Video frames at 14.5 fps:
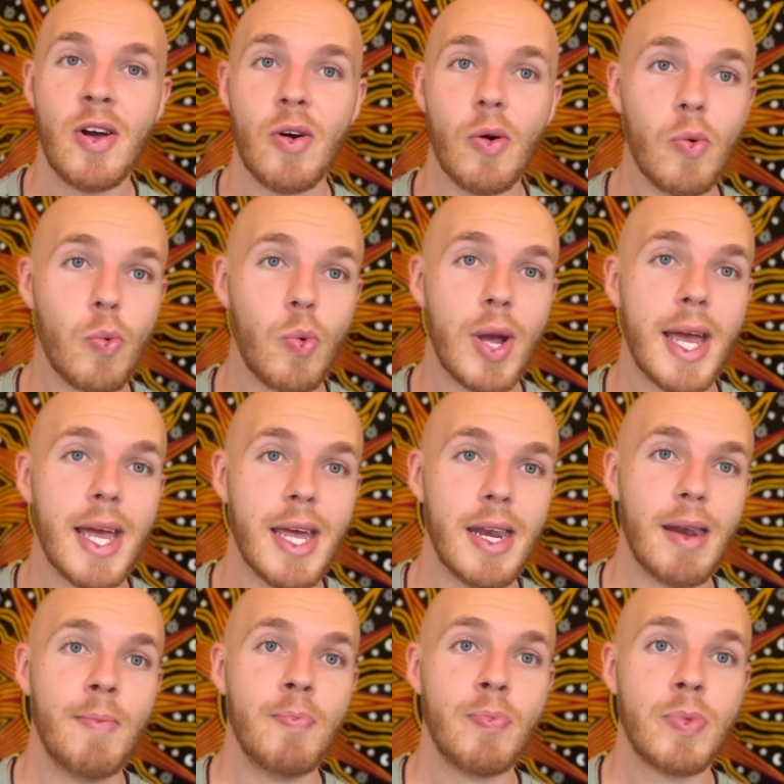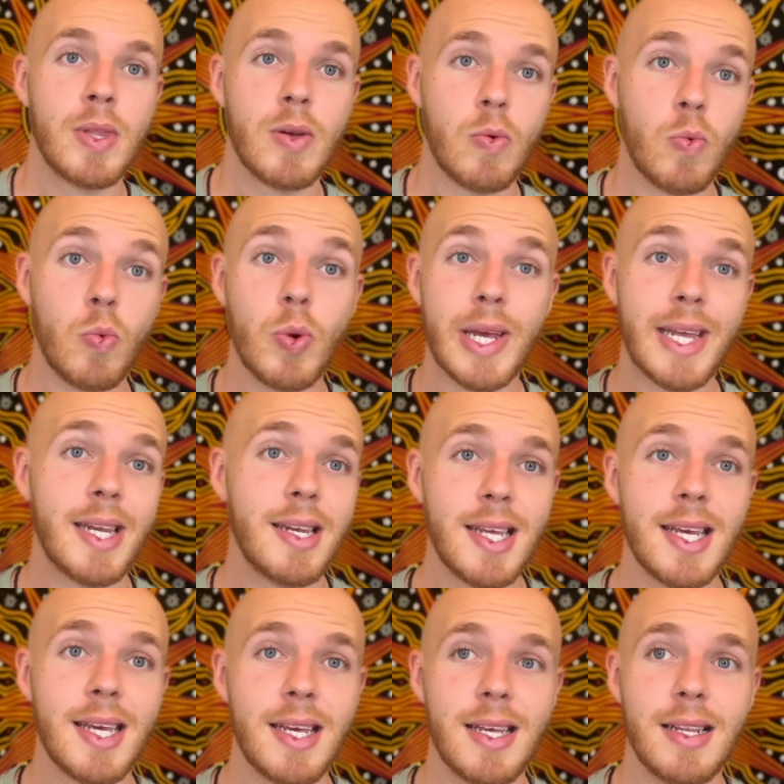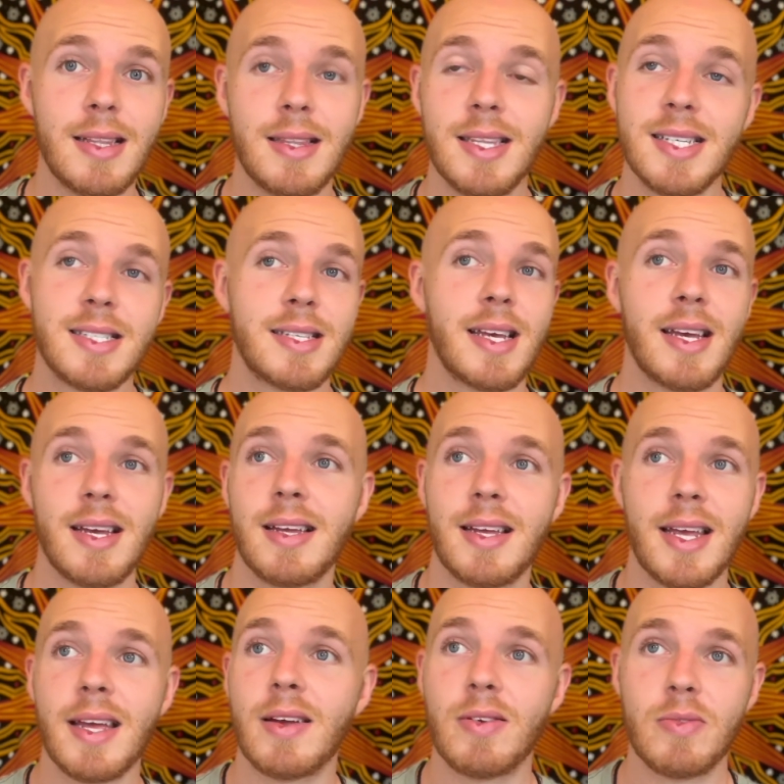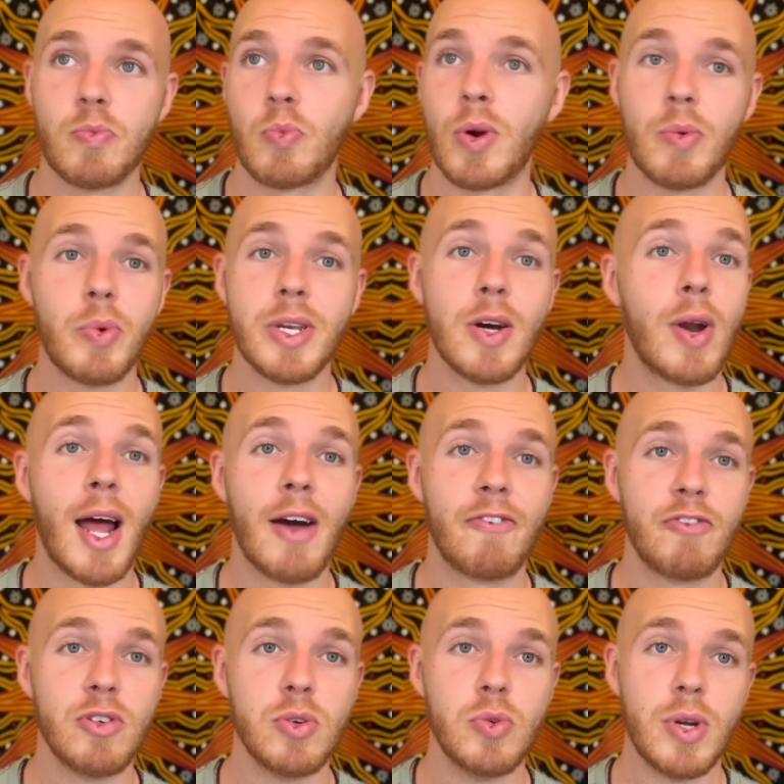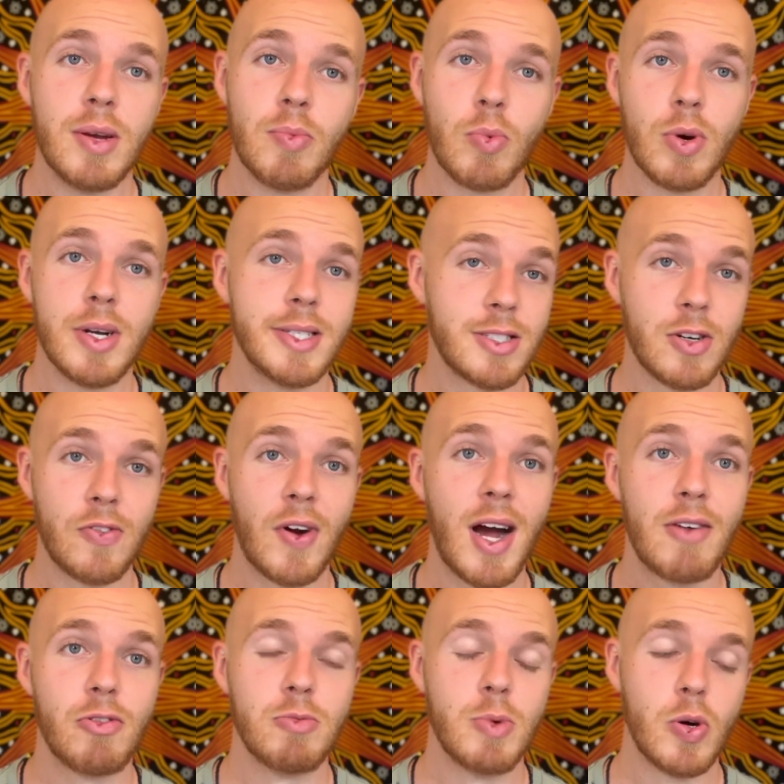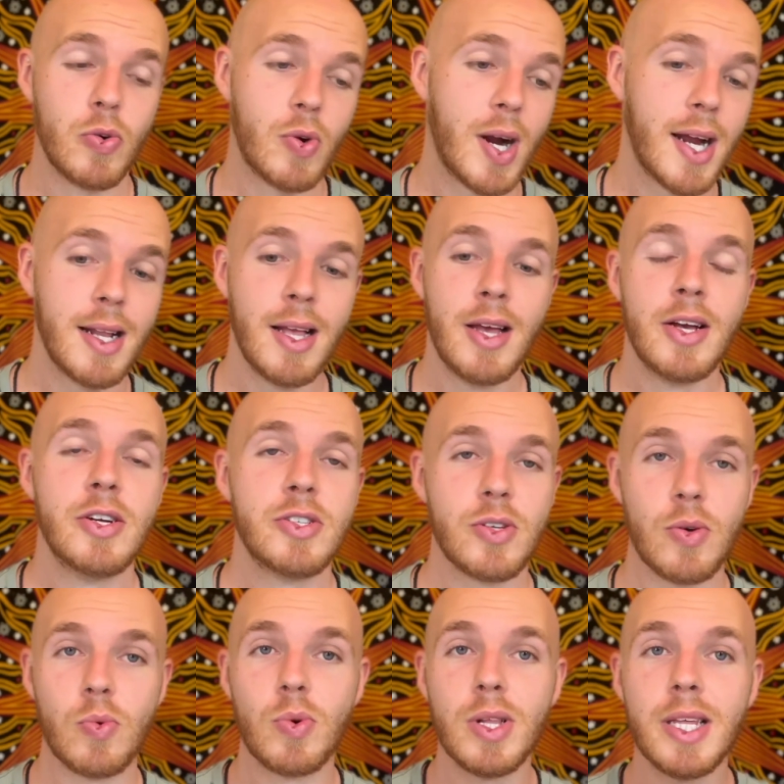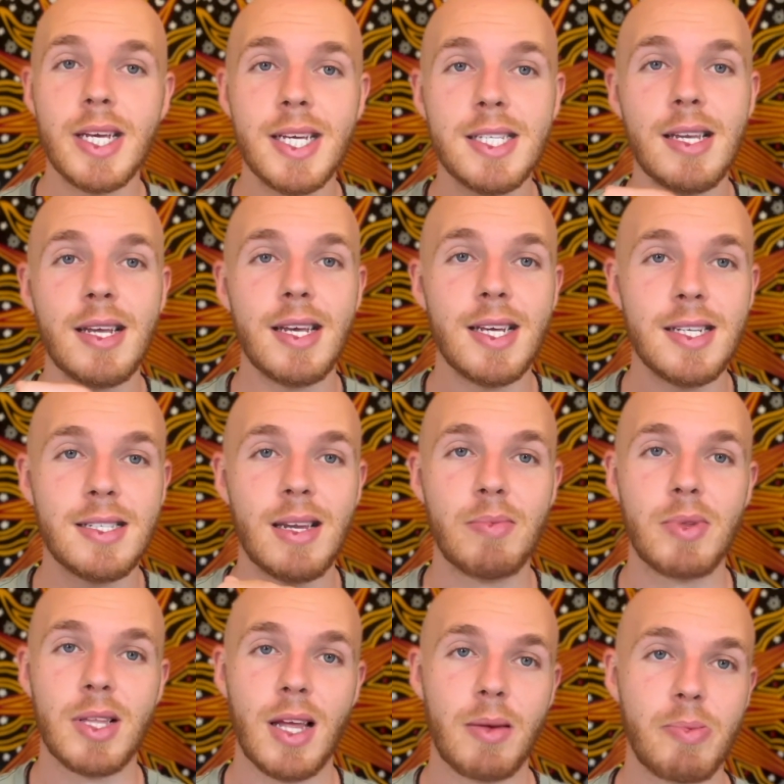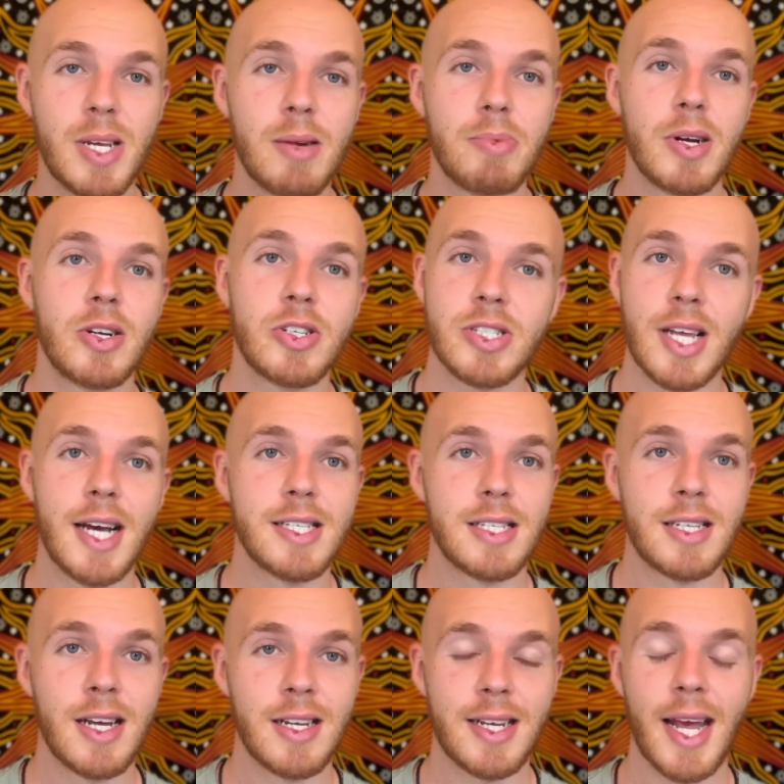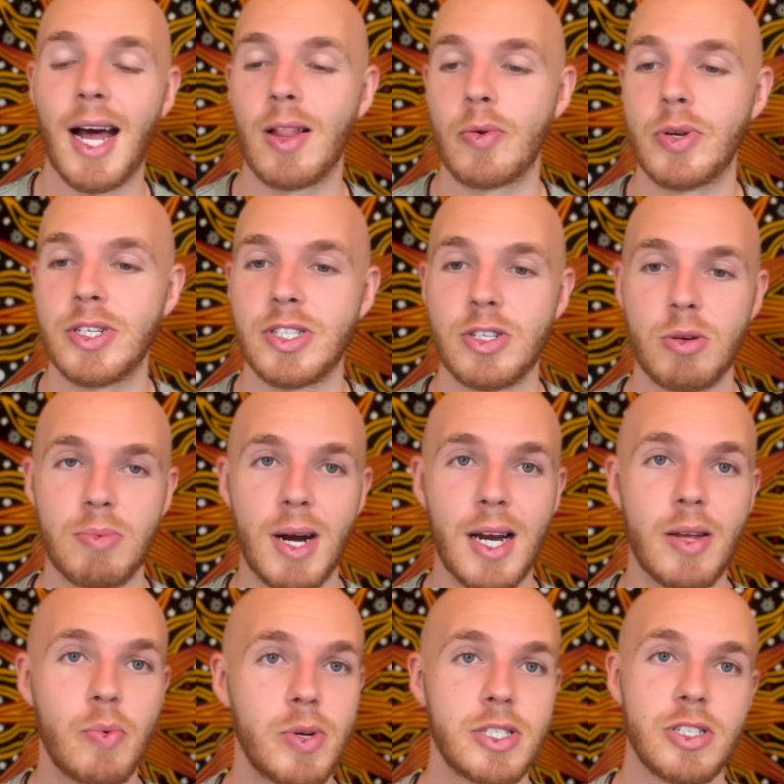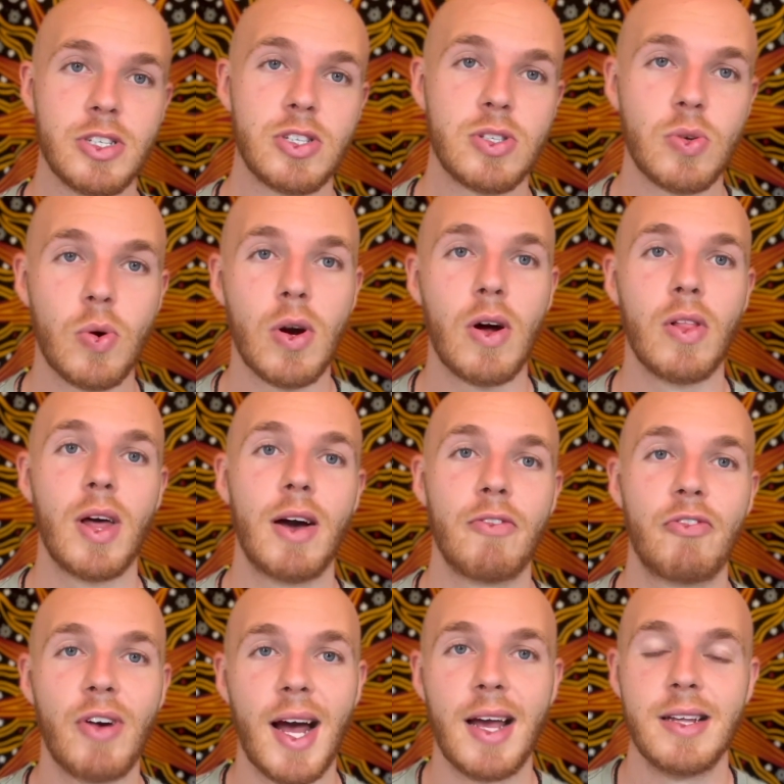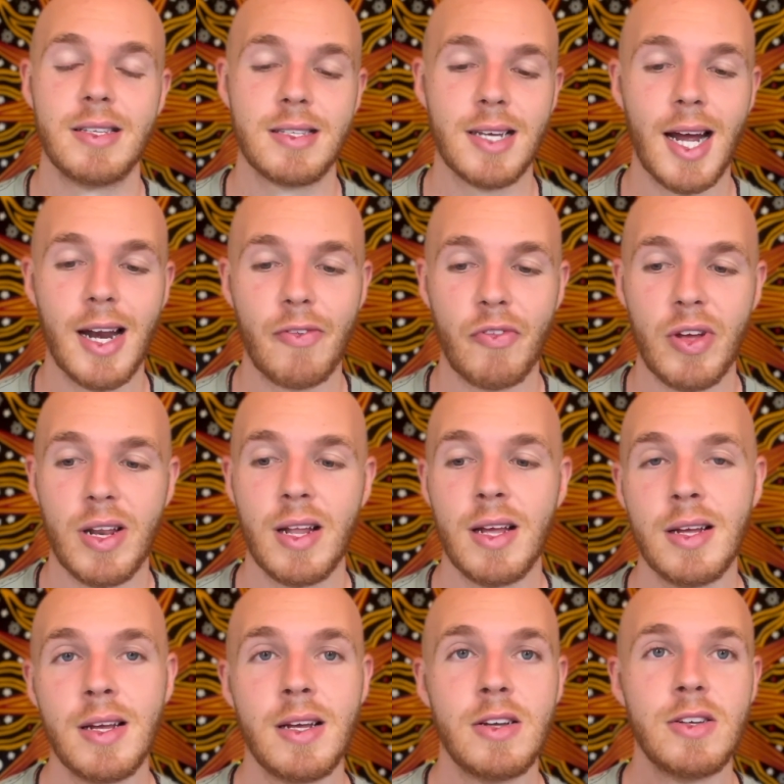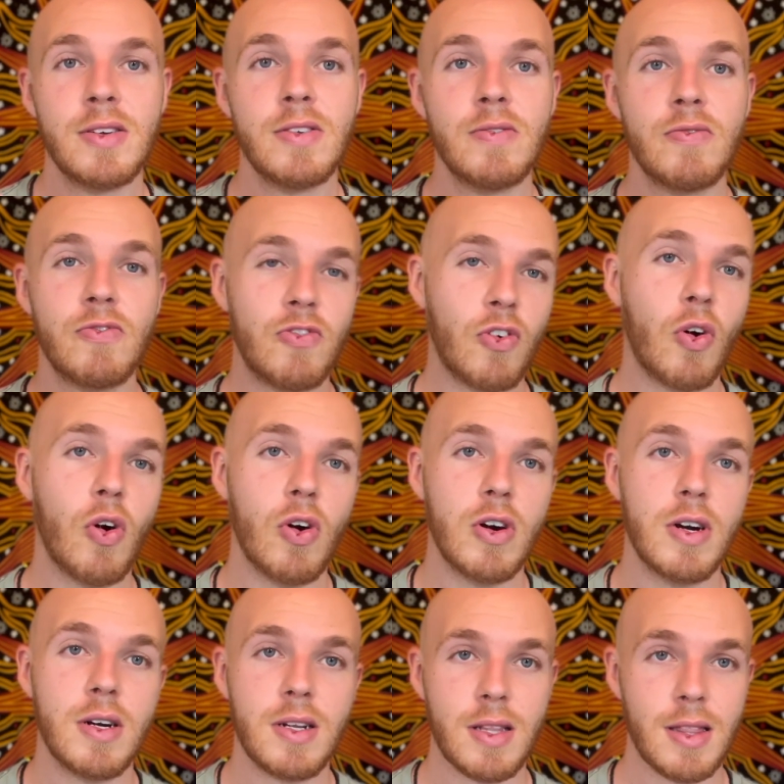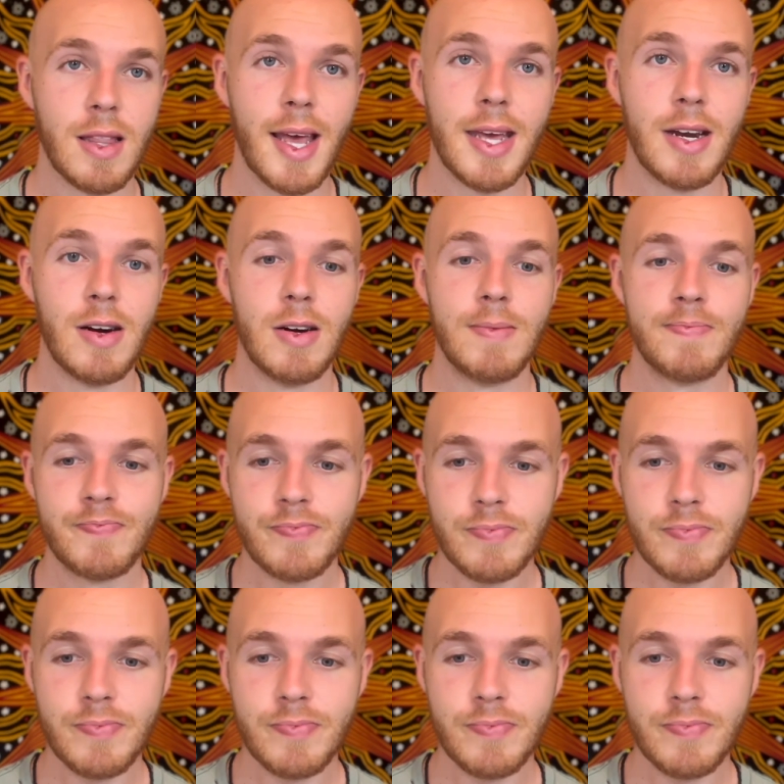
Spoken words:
when we need this, when we don't have food and we're in survival mode, right? So really easy to eat something like peanut butter because it has a ton of calories. Your body wants to store all that fat inside of it for later.